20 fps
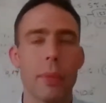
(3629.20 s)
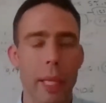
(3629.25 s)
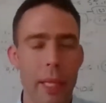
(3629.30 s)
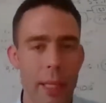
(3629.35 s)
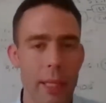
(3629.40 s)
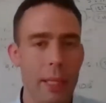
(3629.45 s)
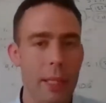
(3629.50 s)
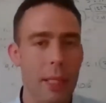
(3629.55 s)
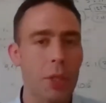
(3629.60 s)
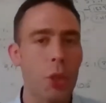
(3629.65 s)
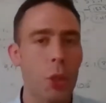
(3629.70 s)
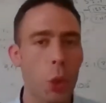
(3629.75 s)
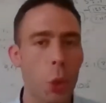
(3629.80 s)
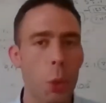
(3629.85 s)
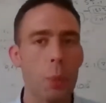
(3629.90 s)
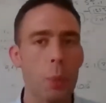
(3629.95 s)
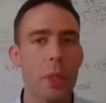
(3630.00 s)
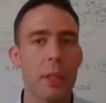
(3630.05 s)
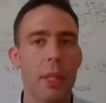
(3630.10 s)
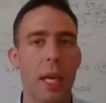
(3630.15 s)
it is
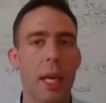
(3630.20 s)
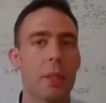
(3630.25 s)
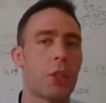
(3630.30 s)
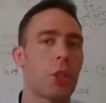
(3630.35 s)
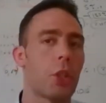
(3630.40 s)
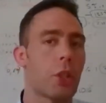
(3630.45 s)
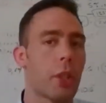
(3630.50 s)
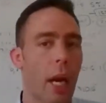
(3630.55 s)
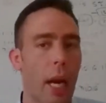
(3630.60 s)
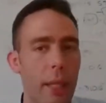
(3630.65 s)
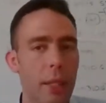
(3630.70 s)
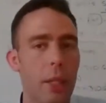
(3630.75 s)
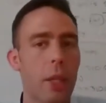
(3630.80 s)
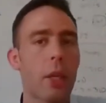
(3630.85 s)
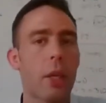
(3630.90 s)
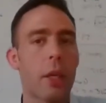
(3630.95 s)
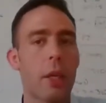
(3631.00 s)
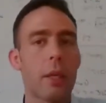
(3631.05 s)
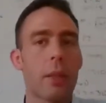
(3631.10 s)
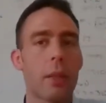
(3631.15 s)
assumed that you're not
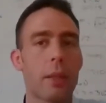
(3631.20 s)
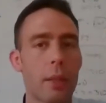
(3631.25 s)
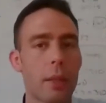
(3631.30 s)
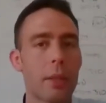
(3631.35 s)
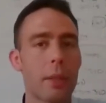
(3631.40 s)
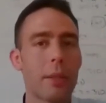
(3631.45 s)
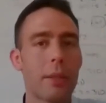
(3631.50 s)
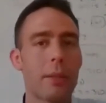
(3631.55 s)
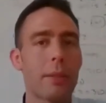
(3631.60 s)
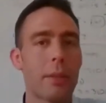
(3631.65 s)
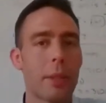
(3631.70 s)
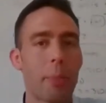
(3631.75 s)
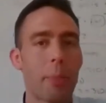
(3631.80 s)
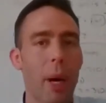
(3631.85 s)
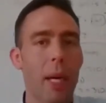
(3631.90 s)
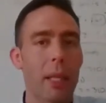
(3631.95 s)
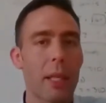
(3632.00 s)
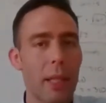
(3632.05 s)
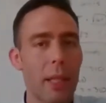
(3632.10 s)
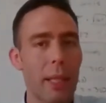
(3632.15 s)
going to
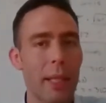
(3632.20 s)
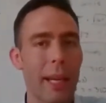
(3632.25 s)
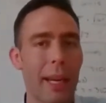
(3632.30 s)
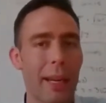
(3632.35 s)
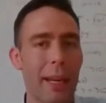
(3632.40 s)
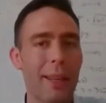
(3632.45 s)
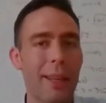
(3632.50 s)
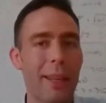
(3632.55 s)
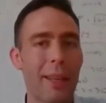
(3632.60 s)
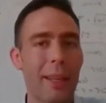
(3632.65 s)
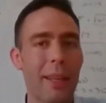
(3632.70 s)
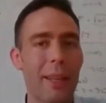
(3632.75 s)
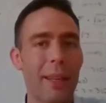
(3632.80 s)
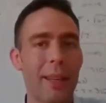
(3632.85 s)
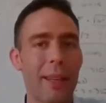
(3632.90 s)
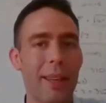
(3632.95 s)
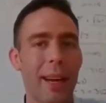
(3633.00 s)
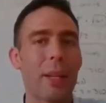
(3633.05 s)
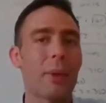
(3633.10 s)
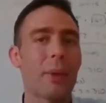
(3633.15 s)
deposit again.
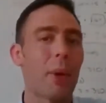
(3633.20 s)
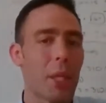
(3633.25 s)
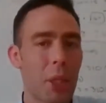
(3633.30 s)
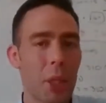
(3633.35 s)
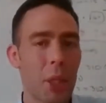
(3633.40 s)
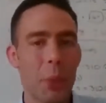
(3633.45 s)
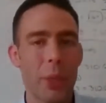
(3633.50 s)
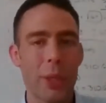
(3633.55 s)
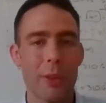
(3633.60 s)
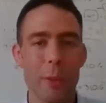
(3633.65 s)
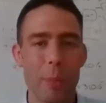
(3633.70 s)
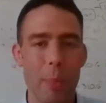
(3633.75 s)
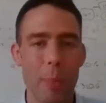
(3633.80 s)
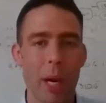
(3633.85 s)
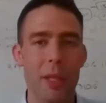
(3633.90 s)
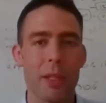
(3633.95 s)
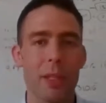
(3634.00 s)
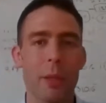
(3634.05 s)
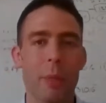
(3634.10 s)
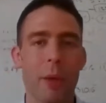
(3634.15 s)
Otherwise, you would have
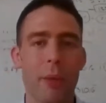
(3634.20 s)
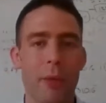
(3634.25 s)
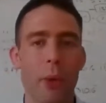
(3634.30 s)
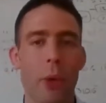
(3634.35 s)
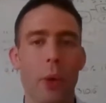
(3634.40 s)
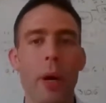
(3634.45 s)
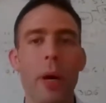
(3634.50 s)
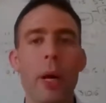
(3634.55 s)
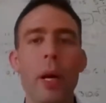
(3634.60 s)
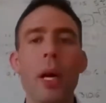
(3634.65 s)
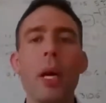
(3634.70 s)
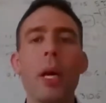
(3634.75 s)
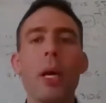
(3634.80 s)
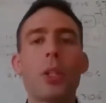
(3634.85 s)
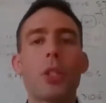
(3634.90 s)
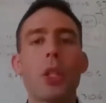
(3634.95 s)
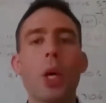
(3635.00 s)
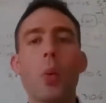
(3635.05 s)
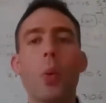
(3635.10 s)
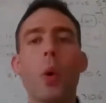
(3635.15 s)
deposited before.
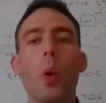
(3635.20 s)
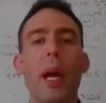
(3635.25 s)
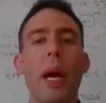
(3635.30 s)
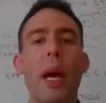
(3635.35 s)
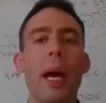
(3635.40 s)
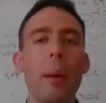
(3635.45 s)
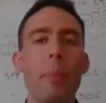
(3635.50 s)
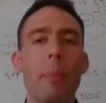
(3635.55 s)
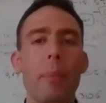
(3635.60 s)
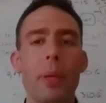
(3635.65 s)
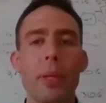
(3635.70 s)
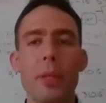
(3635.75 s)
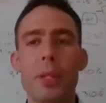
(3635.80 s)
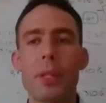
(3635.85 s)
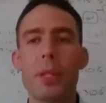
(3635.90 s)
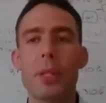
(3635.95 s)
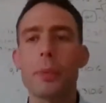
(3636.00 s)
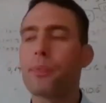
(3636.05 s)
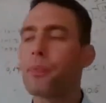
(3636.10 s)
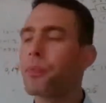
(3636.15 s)
So what
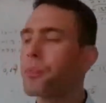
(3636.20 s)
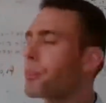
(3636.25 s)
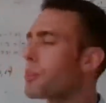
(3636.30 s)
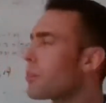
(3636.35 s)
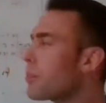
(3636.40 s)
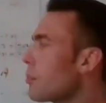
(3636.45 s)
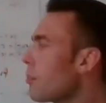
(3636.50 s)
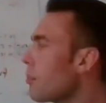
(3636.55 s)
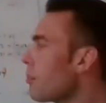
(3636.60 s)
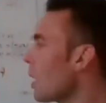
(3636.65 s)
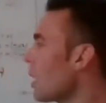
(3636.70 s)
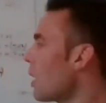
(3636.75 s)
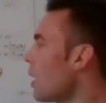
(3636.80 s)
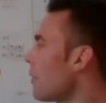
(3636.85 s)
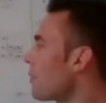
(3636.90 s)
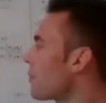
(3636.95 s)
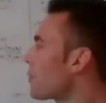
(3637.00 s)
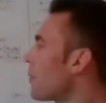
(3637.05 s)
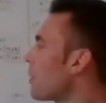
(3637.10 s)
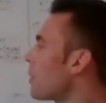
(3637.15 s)
happens
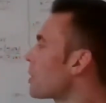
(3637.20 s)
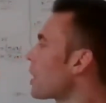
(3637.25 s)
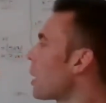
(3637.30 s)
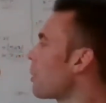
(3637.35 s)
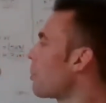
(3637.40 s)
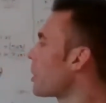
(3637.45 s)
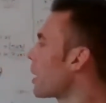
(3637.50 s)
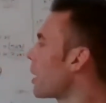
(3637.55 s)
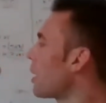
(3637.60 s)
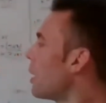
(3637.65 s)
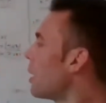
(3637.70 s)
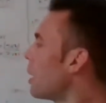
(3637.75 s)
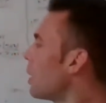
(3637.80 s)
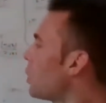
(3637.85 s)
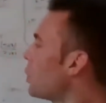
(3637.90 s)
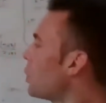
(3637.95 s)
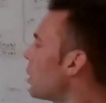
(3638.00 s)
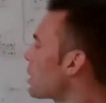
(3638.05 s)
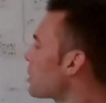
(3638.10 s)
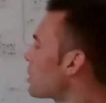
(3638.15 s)
if somebody
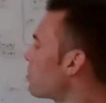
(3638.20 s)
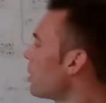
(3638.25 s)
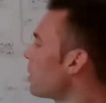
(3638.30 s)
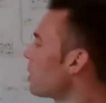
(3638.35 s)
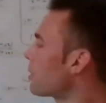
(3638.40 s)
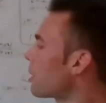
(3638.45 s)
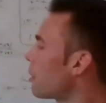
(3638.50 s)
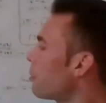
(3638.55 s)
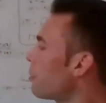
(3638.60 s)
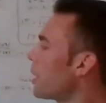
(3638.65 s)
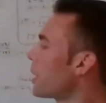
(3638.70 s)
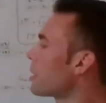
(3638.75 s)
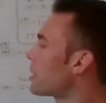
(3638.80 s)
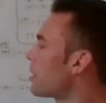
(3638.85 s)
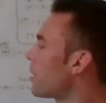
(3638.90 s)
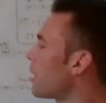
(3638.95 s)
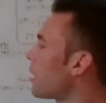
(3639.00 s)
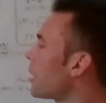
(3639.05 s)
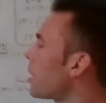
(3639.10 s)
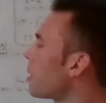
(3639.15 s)
who has built a
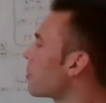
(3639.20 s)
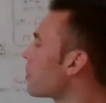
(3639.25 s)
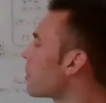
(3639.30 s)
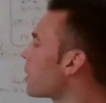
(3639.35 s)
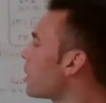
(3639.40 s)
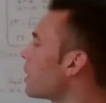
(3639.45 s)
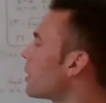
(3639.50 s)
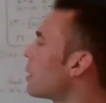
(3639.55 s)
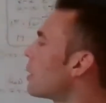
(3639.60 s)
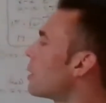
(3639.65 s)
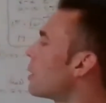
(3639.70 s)
big team